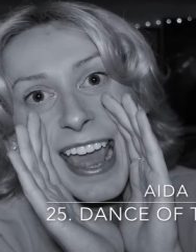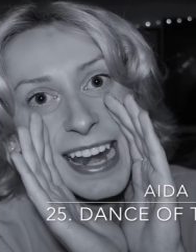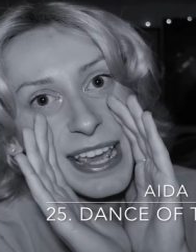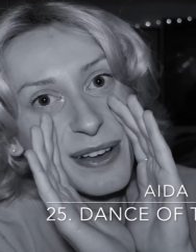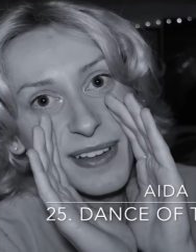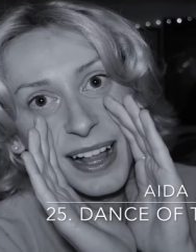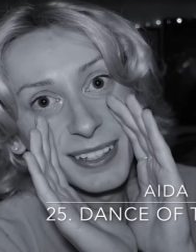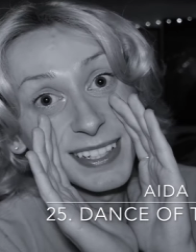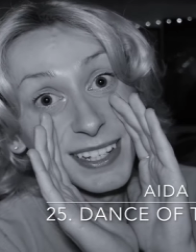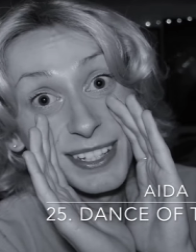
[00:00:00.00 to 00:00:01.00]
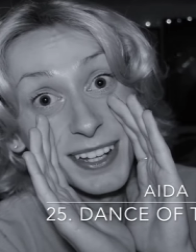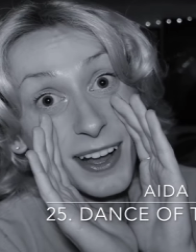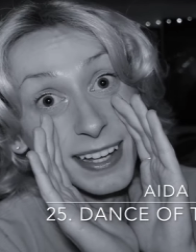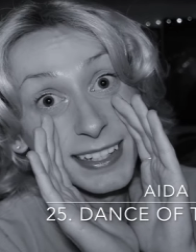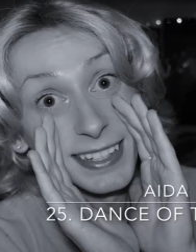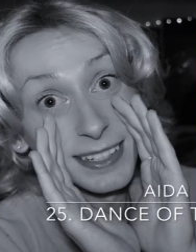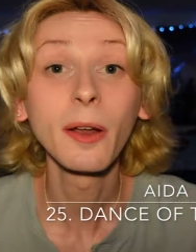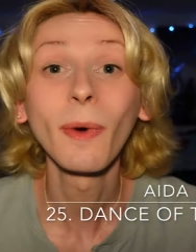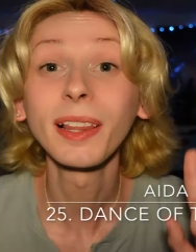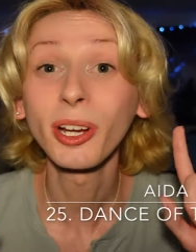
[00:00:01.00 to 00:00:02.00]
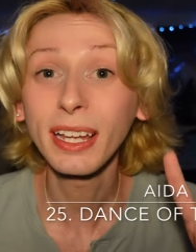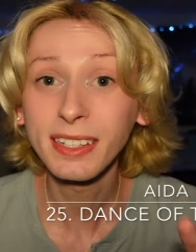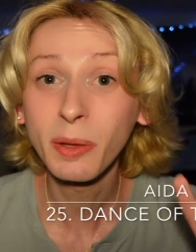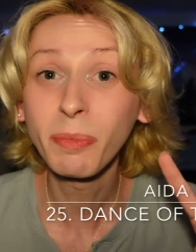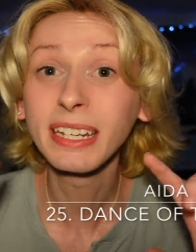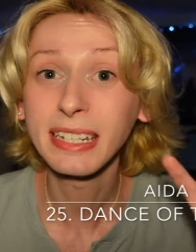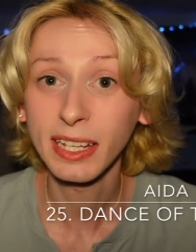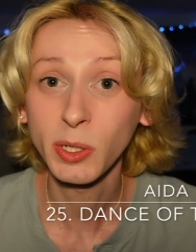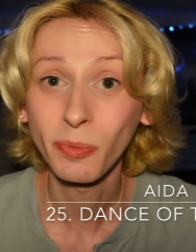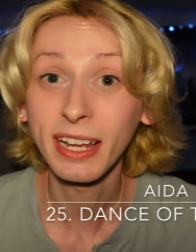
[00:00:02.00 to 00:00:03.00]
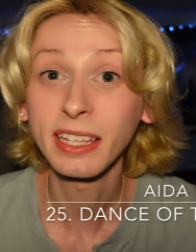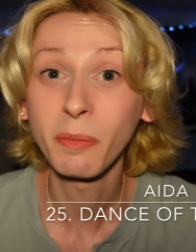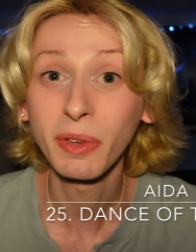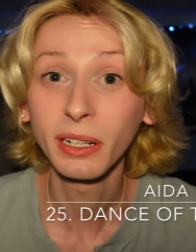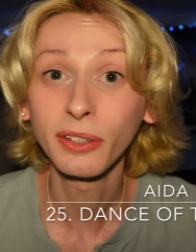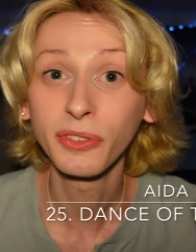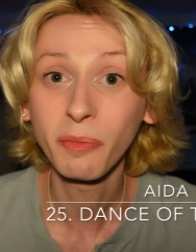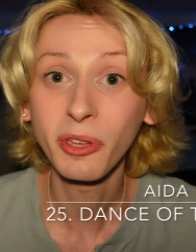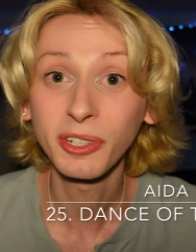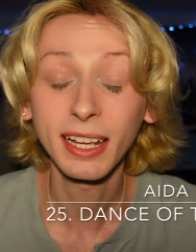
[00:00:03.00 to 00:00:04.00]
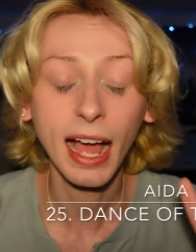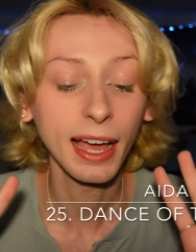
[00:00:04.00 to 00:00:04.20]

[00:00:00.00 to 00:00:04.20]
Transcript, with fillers: any of Elsa's songs songs. And while there is a big dance break in the middle of the music,